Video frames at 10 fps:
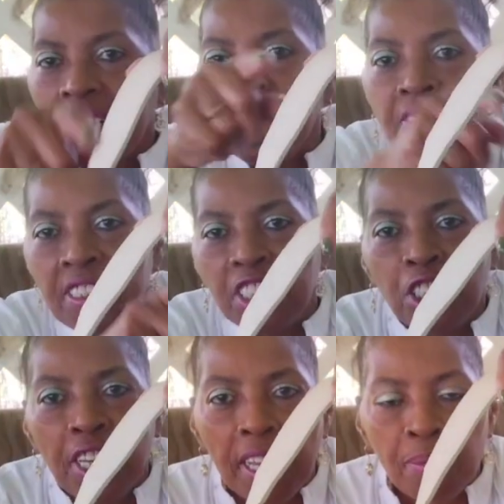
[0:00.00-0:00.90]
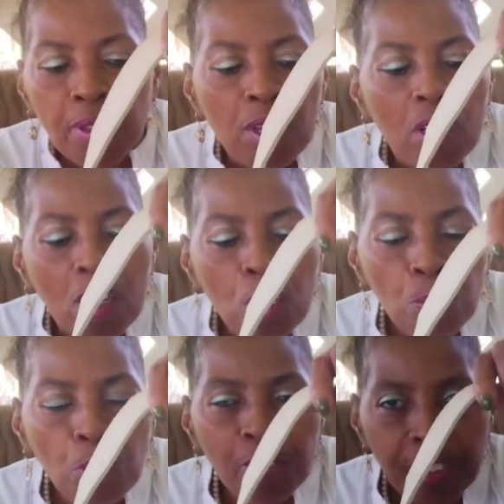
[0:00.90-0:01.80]
here is shaped,
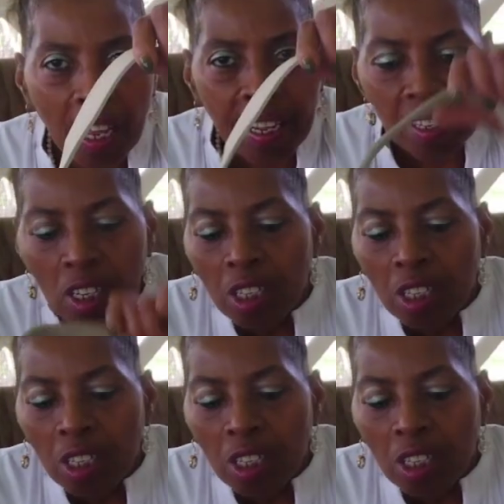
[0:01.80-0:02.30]
hobo style.